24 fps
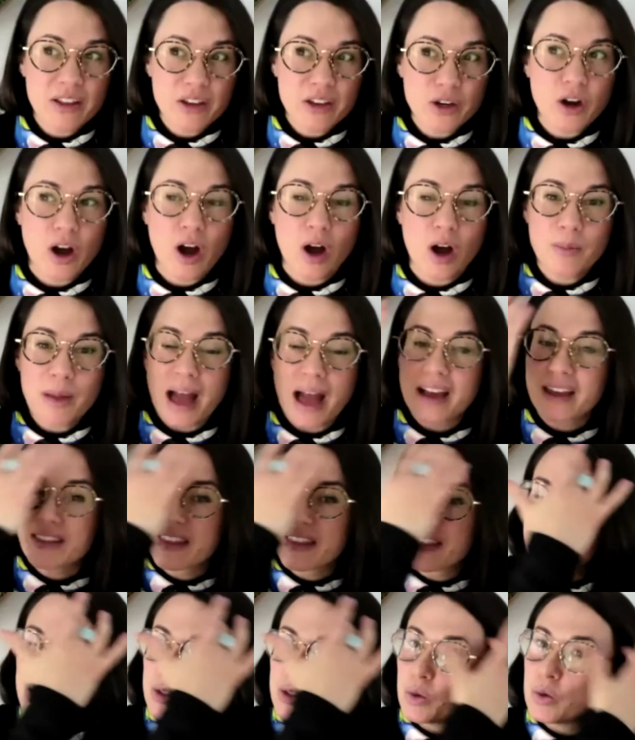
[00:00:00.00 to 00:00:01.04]
you called back and then
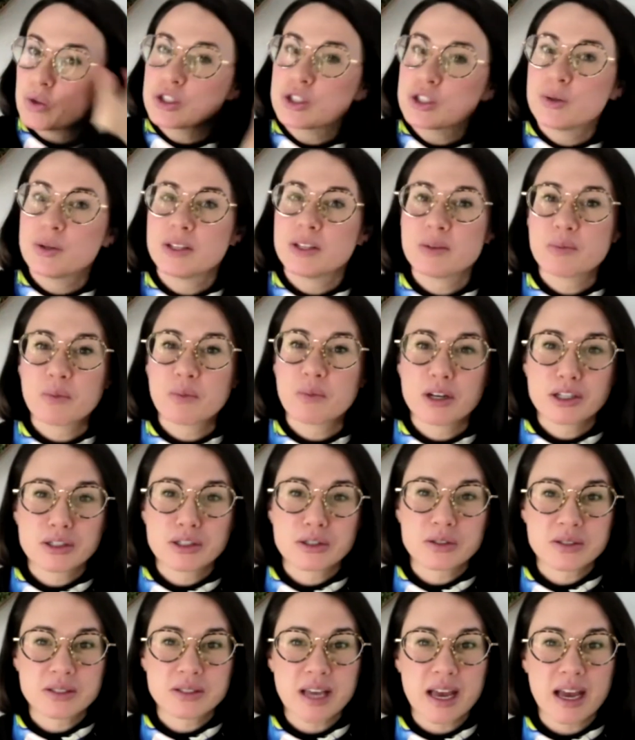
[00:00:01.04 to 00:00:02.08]
they told you, and what did you
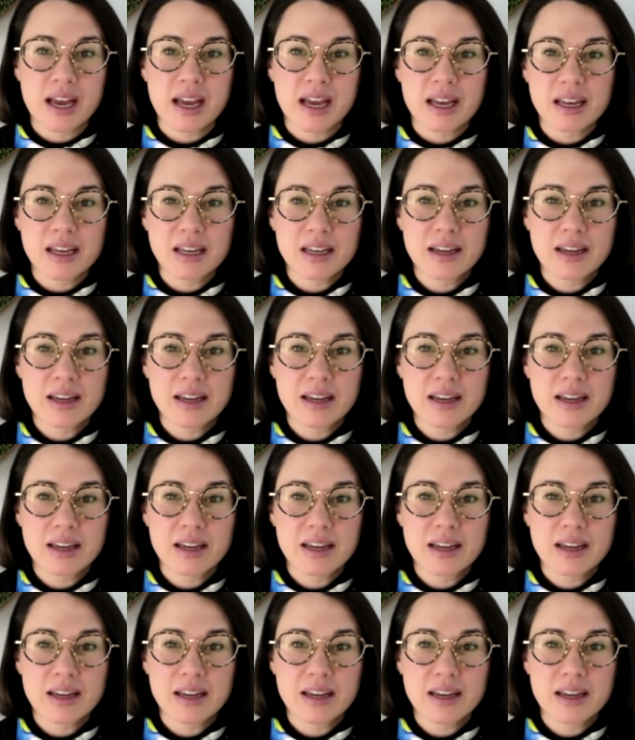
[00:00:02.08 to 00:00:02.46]
say?